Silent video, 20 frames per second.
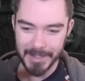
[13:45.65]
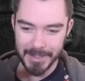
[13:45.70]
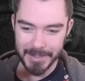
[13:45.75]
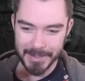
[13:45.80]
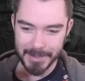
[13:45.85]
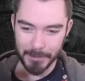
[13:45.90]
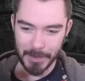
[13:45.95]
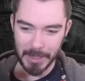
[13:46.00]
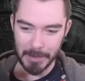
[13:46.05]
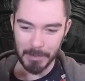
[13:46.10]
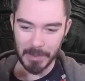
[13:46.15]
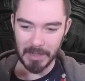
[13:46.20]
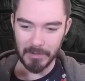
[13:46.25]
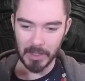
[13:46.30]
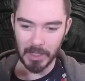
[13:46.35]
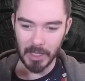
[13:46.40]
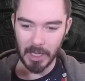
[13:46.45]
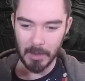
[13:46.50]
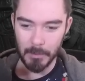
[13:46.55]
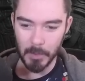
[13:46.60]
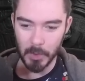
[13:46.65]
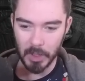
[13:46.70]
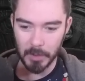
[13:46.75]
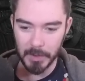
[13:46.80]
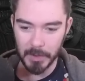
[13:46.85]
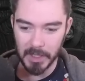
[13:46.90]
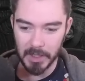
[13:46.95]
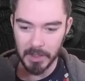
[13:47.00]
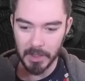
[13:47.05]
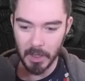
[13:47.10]
Some people have a lot more,
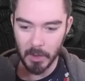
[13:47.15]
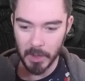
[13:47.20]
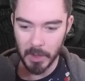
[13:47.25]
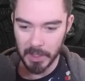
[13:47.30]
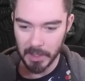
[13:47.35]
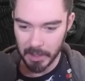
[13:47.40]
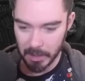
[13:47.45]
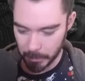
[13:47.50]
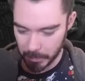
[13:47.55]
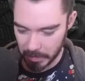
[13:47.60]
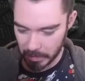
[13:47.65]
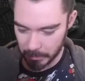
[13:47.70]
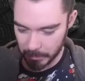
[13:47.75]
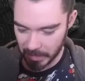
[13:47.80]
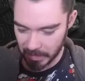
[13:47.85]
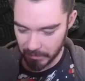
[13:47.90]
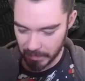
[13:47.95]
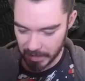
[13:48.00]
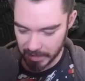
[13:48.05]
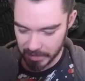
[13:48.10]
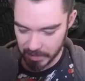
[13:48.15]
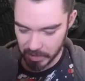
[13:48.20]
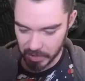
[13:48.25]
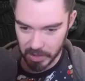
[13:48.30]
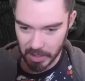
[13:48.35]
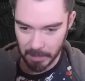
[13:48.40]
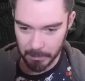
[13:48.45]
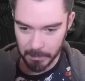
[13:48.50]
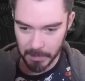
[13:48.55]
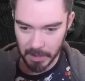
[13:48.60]
but you can go in, I could put in my fastest
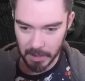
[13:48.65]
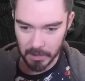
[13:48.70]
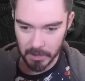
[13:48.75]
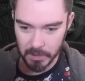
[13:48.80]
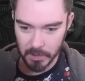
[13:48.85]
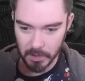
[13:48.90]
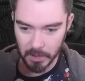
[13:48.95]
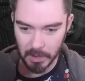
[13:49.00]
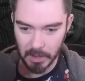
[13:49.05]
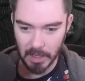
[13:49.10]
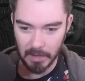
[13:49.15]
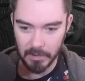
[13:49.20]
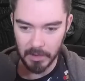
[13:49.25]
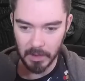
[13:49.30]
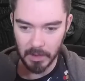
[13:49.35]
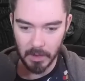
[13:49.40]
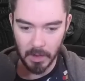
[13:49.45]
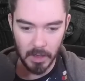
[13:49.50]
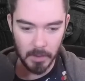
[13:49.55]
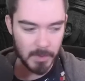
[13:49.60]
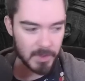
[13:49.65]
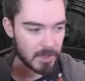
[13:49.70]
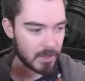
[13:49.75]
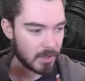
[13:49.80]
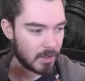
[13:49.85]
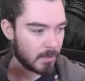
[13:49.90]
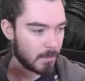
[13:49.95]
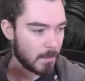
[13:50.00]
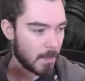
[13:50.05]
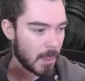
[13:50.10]
champion. So I'm going to have an
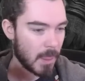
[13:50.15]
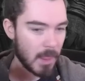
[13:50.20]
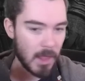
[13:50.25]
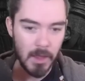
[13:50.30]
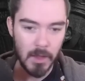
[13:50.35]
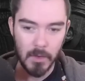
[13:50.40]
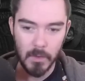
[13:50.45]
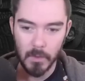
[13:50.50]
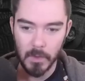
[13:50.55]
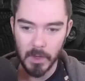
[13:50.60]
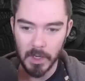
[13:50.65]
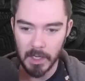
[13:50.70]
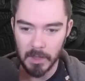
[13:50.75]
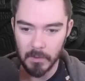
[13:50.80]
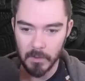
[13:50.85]
arbiter, right?